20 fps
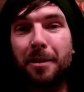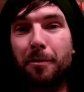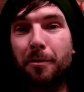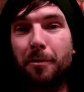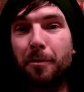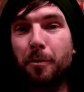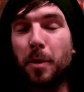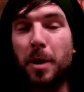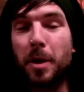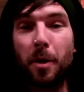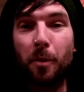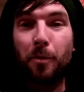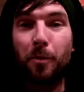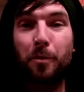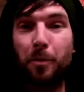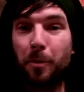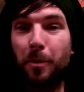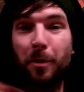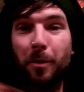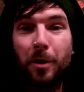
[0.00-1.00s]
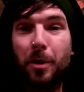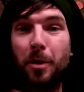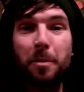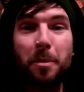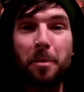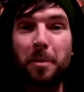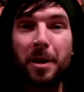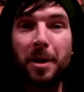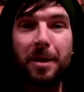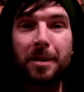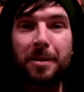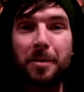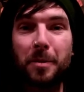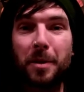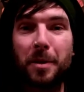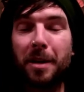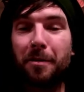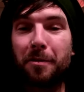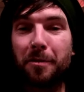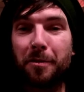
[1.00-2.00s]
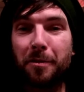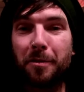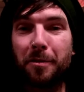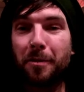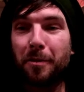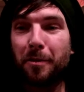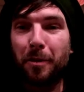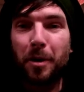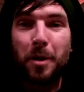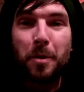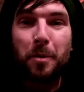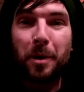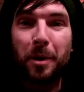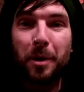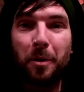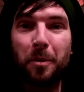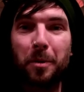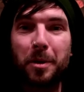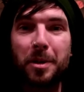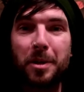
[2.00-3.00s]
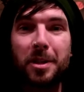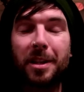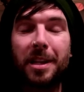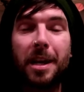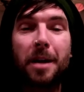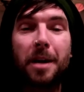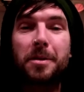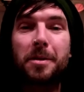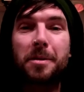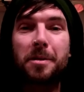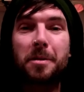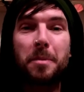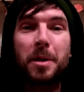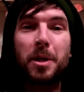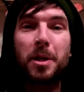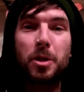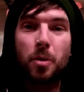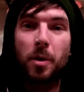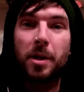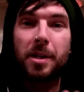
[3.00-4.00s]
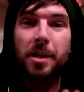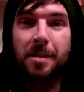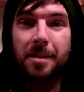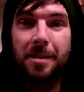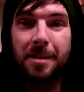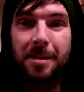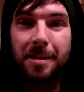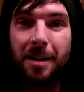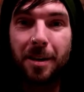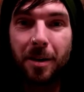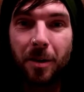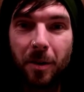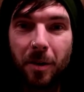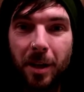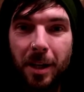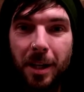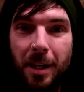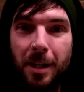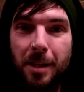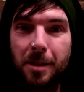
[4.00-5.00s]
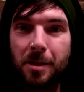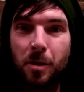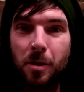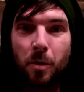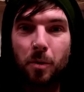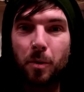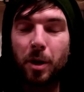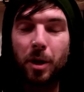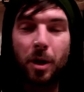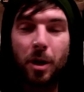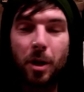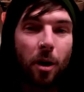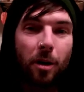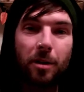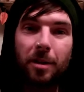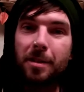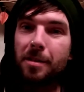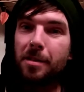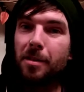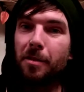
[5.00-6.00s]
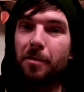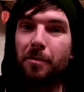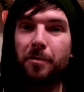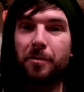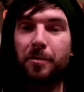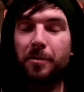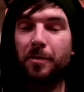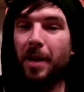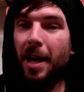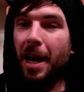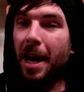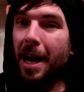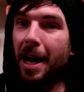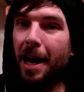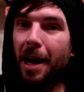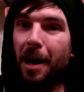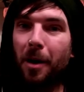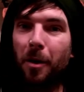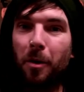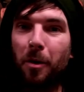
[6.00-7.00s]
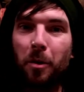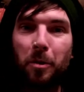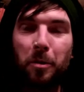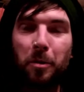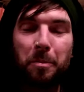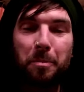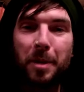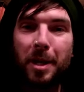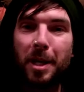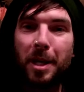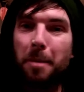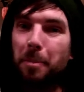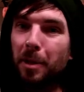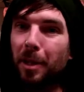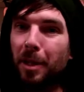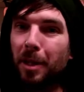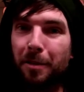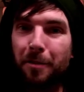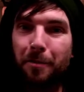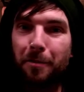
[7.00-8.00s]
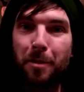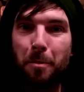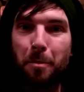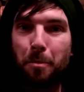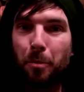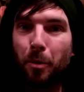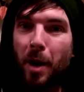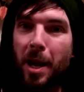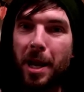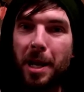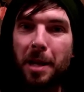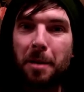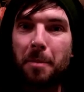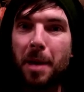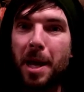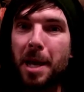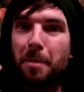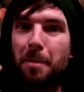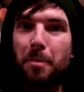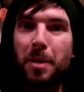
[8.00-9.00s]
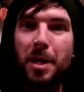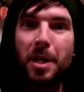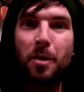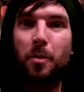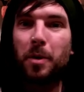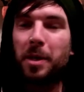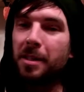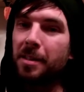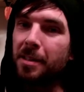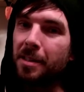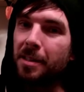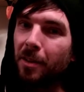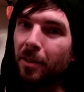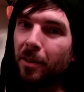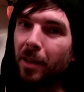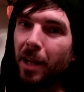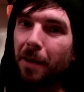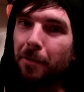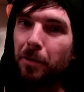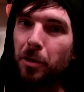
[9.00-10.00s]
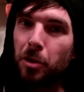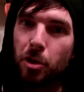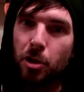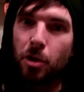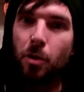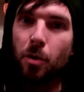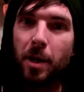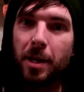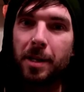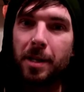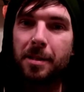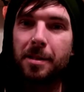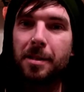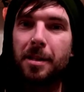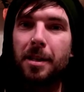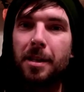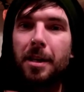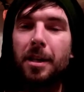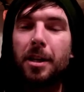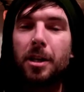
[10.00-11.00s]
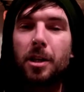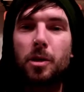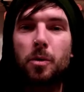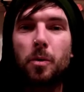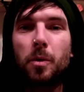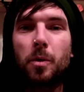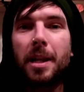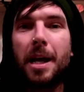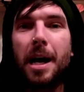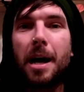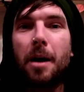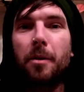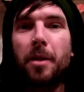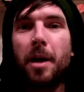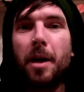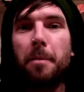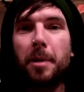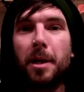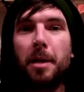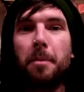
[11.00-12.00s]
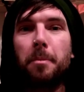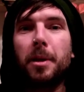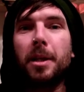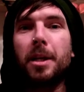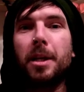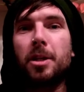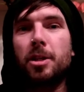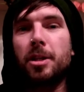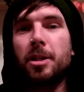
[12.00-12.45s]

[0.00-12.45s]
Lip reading: we're human beings. We have free will, which allows us to make choices. So regardless of how manipulative the brain may be, we still have a choice to allow that manipulation